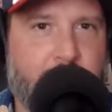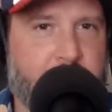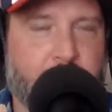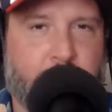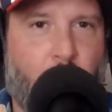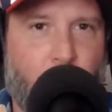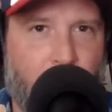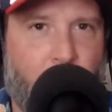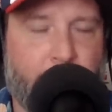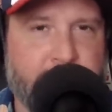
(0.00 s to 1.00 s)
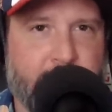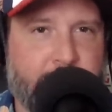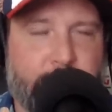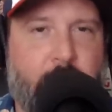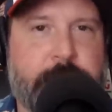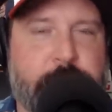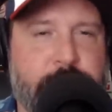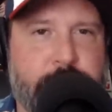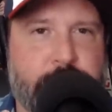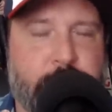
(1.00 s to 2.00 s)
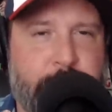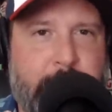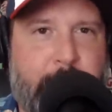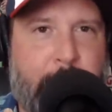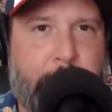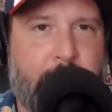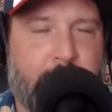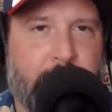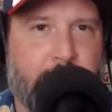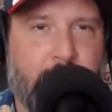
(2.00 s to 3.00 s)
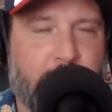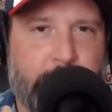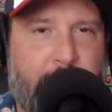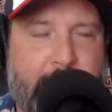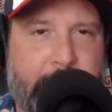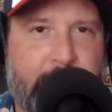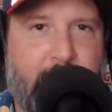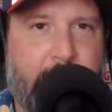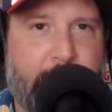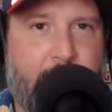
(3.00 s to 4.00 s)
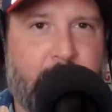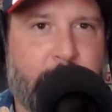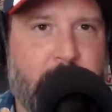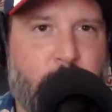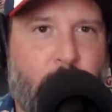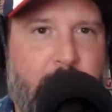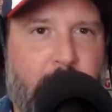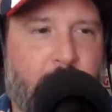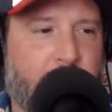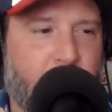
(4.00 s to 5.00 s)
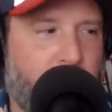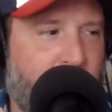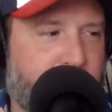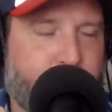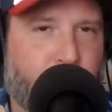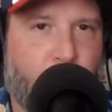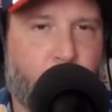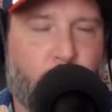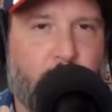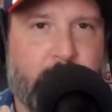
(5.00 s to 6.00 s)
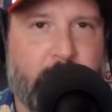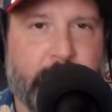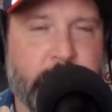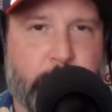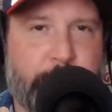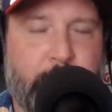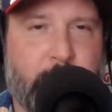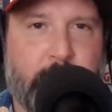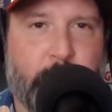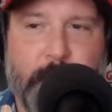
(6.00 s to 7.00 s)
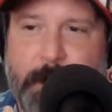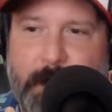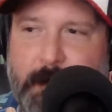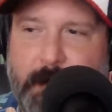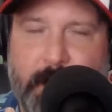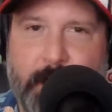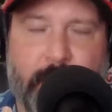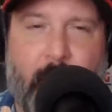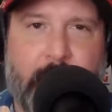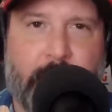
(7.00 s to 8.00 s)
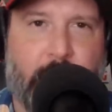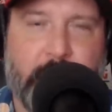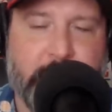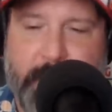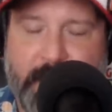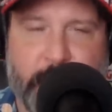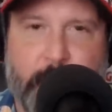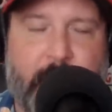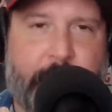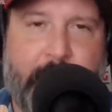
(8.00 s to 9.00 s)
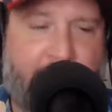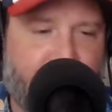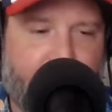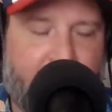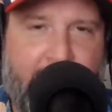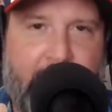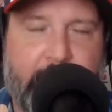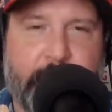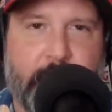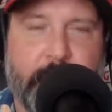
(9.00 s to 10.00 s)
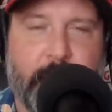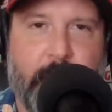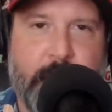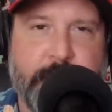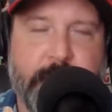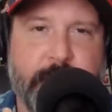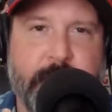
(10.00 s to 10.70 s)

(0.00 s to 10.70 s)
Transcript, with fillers: Koloffs, like the Russians used to be that thing. And, and back in the day in the NWA, like no matter if the Road Warriors were feuding with the, the Rock and Roll Express or whatever, everybody hated the, the Russians.